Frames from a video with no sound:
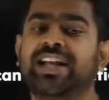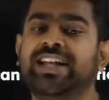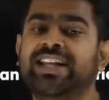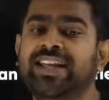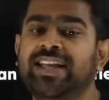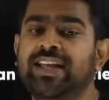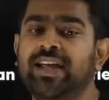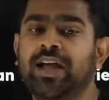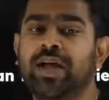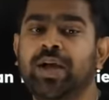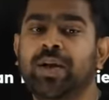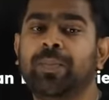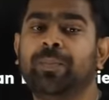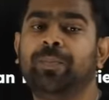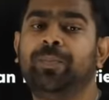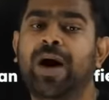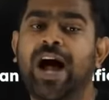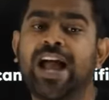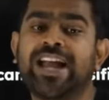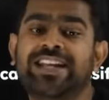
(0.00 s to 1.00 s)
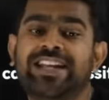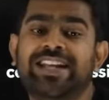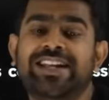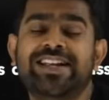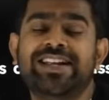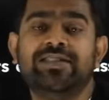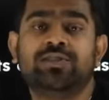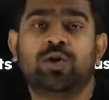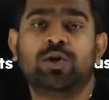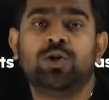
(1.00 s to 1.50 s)
study
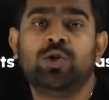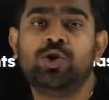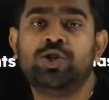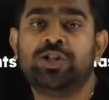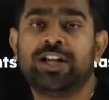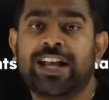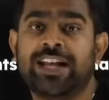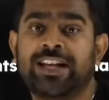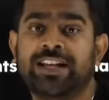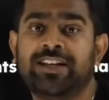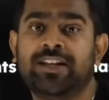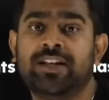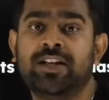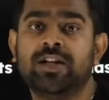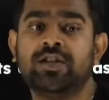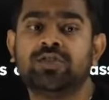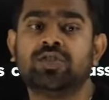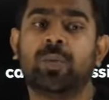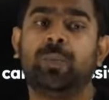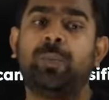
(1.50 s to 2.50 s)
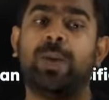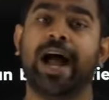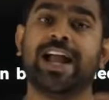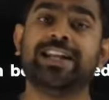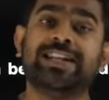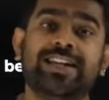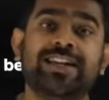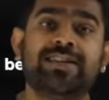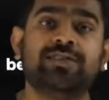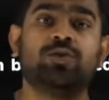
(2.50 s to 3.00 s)
binary solution. So
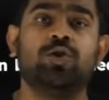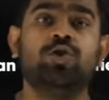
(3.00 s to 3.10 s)
binary